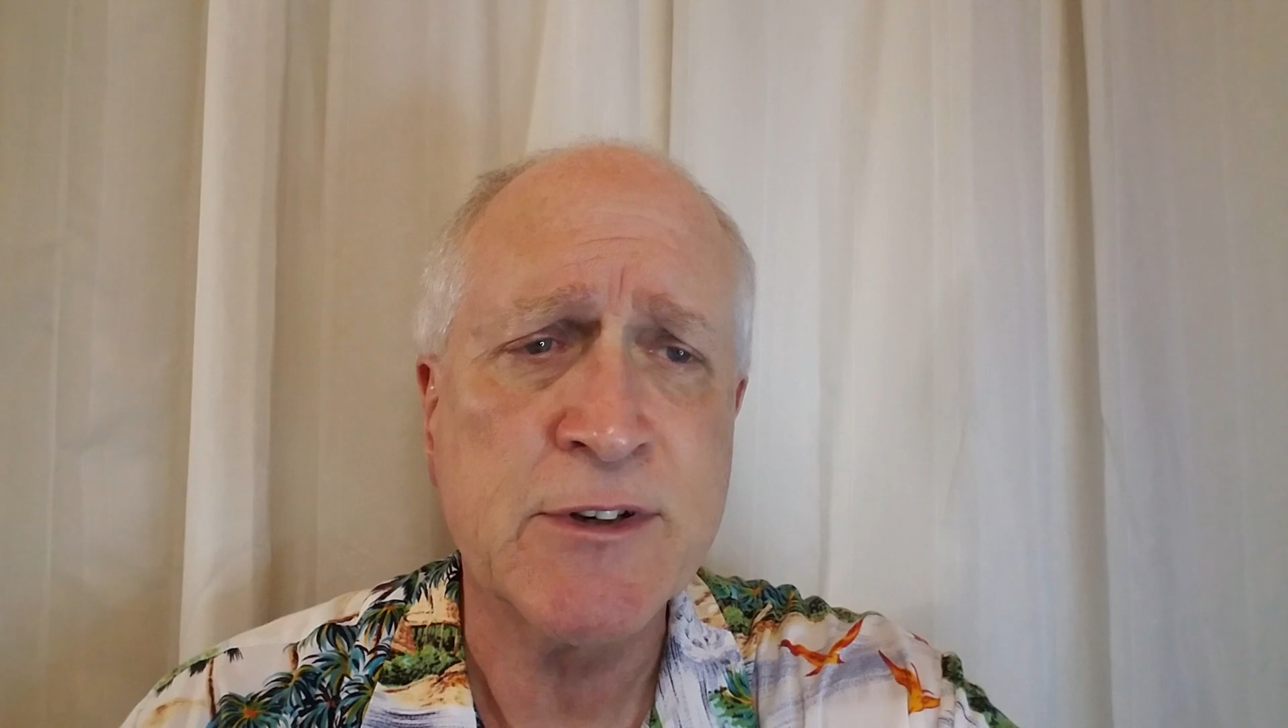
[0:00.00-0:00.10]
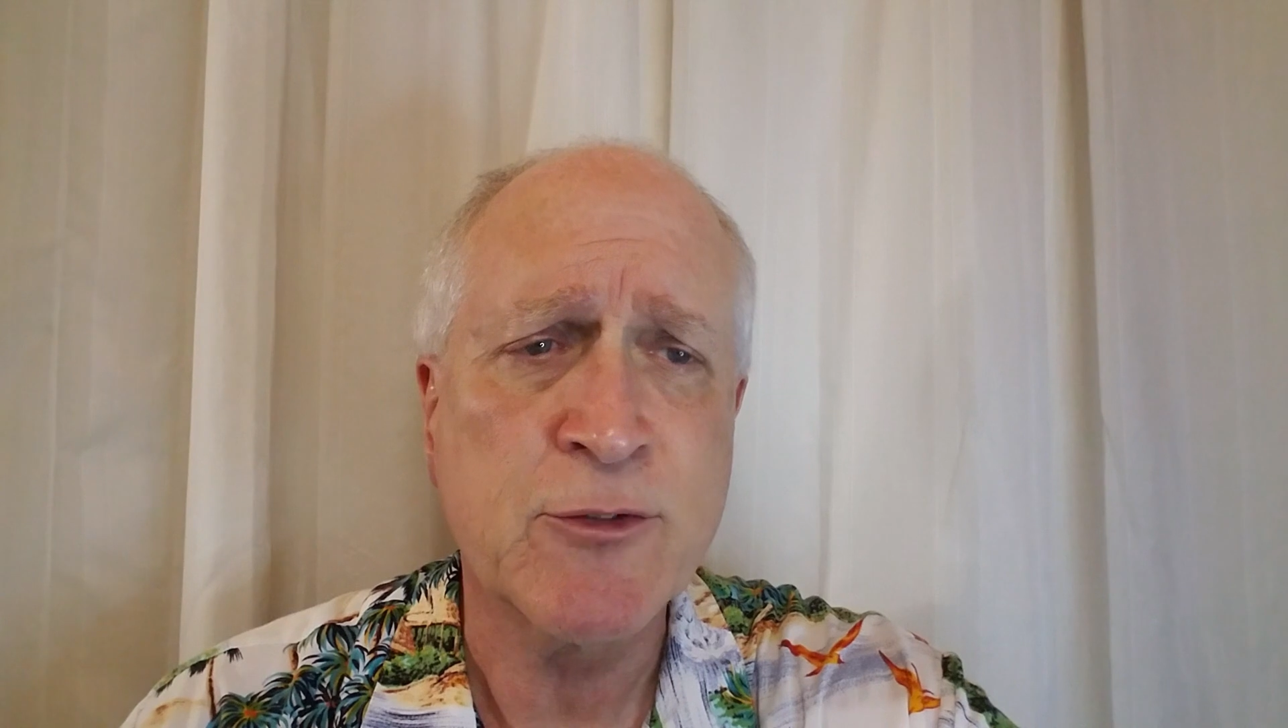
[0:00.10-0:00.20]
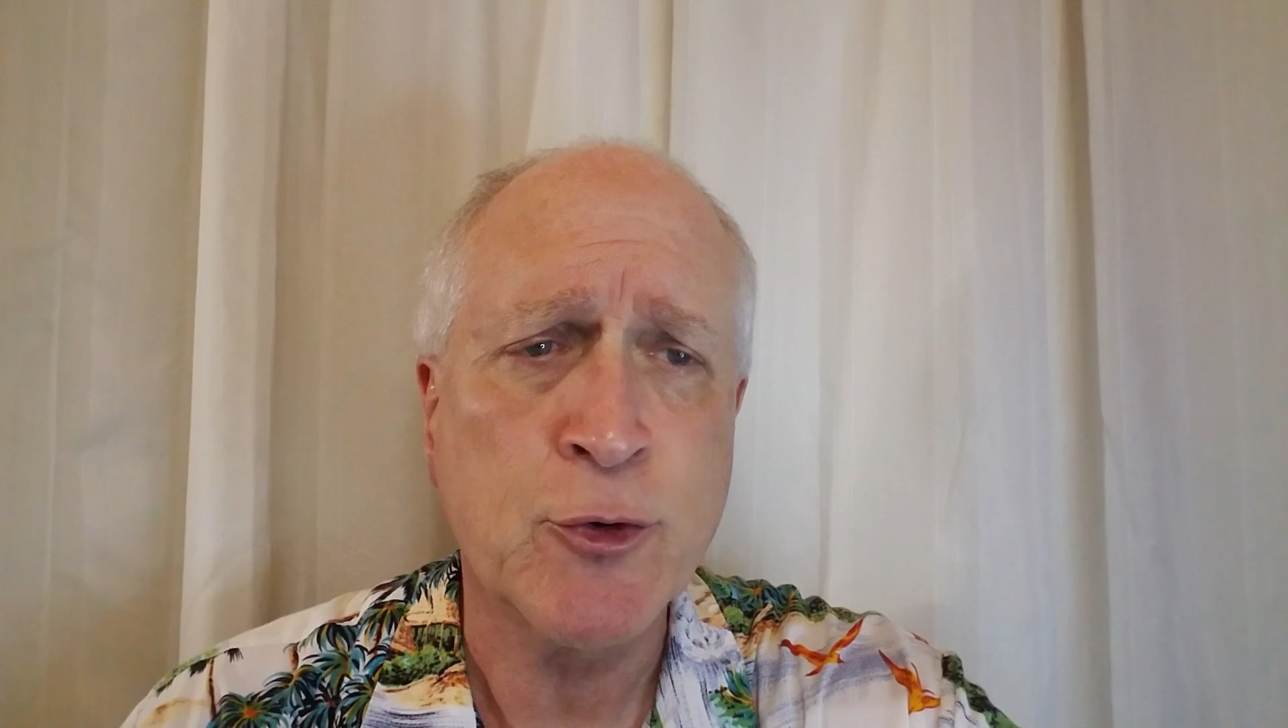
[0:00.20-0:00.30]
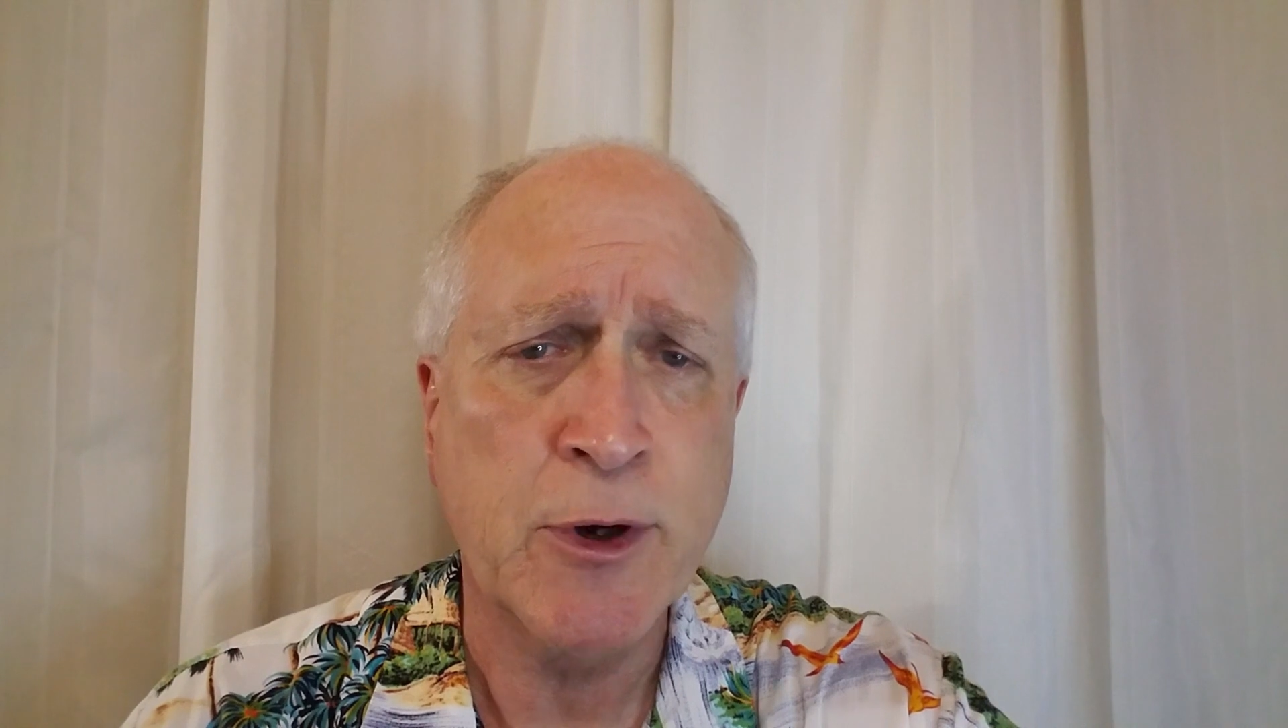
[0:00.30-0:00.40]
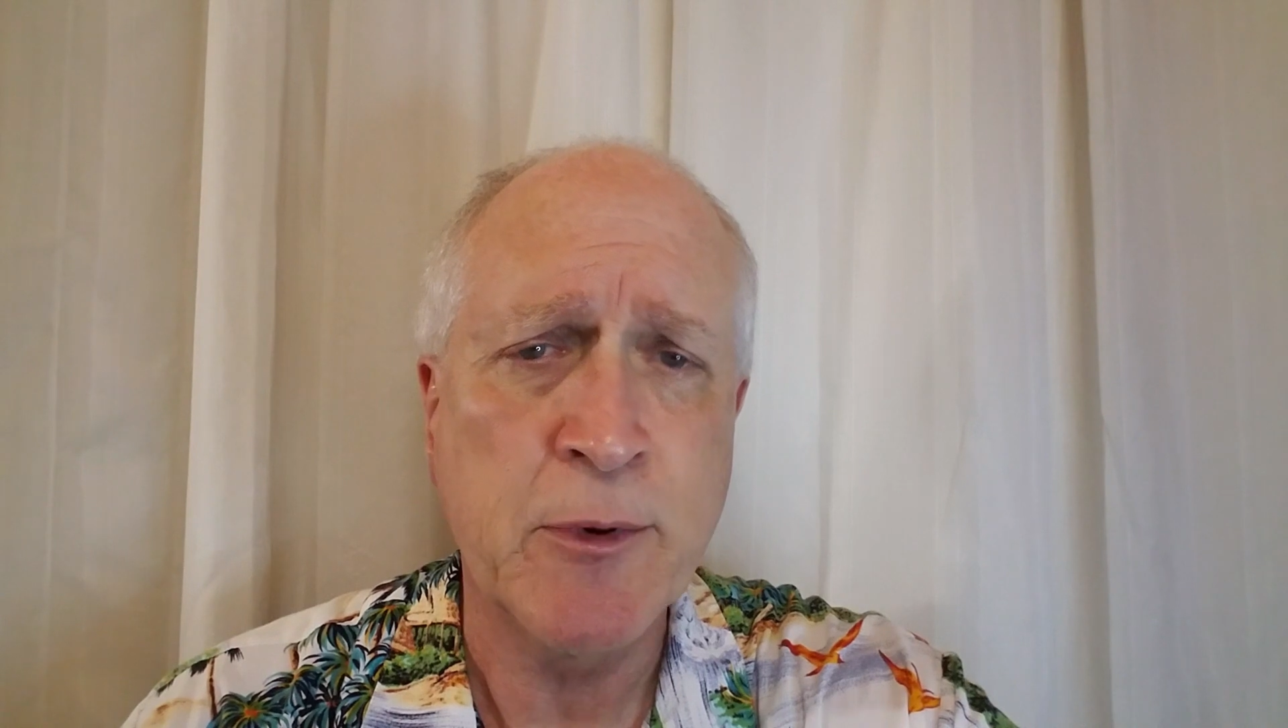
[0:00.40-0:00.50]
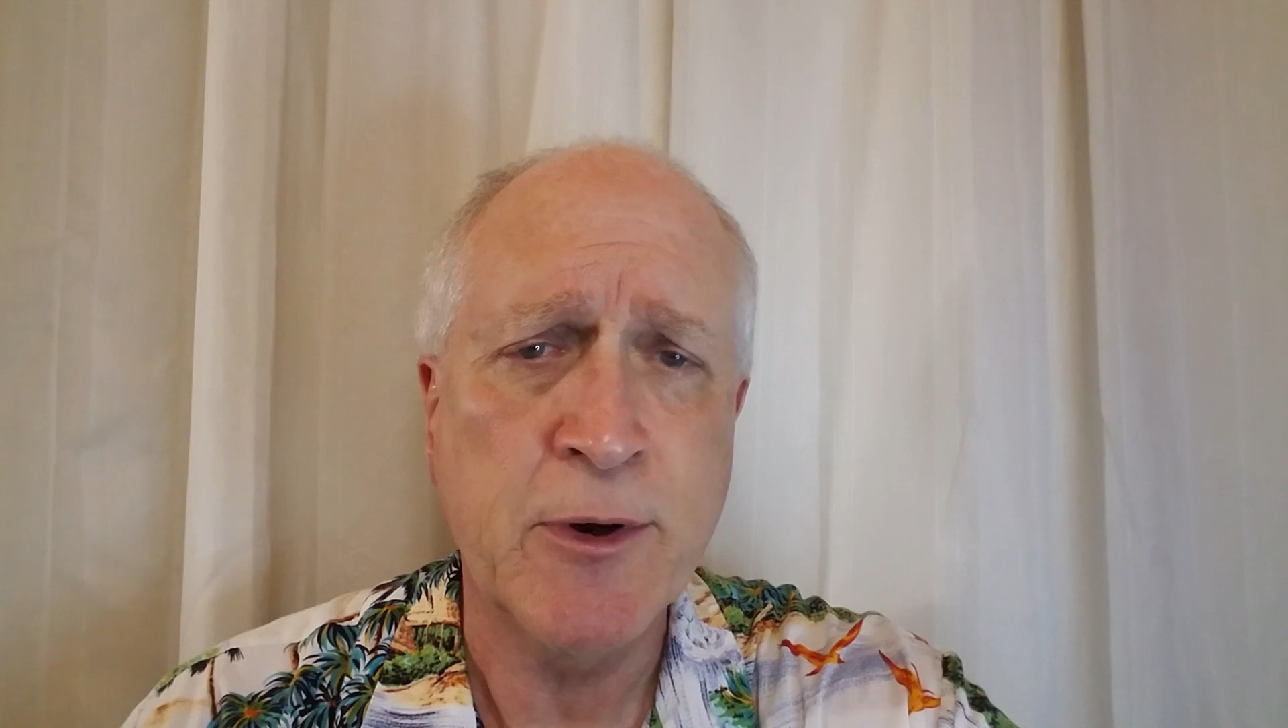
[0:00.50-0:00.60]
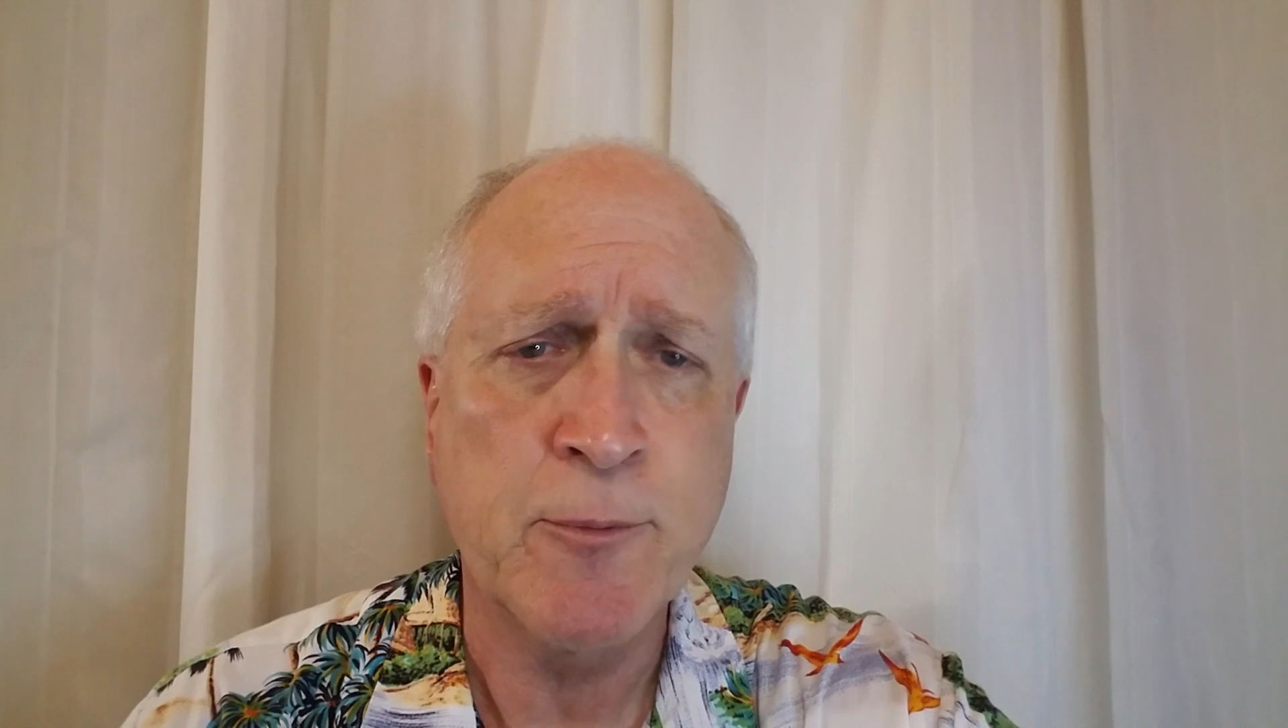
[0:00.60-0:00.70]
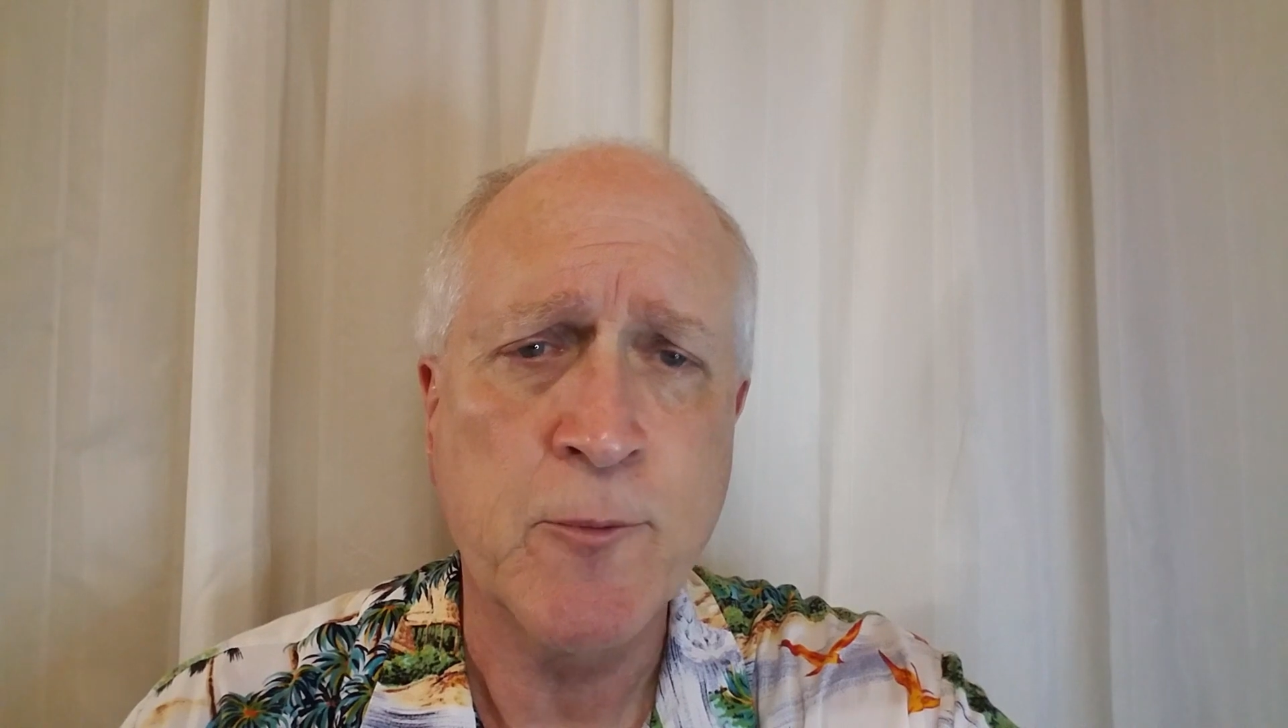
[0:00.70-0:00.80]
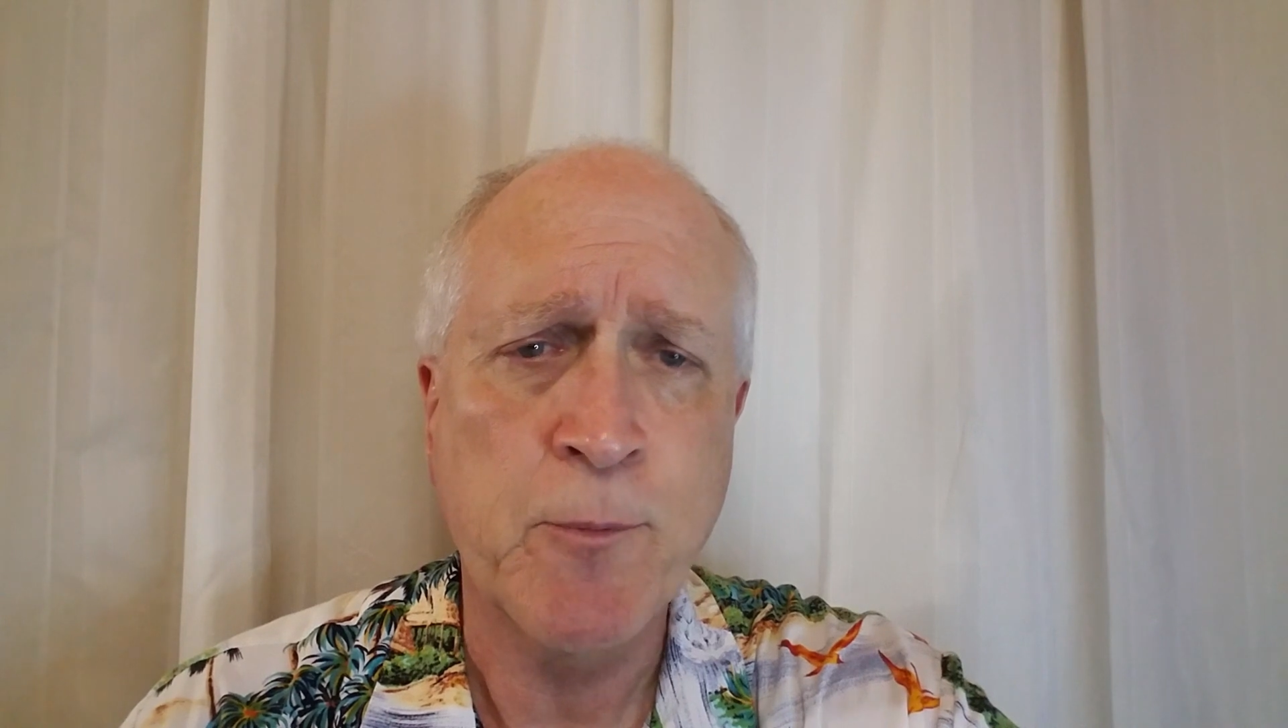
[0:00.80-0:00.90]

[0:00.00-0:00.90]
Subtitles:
of treatment.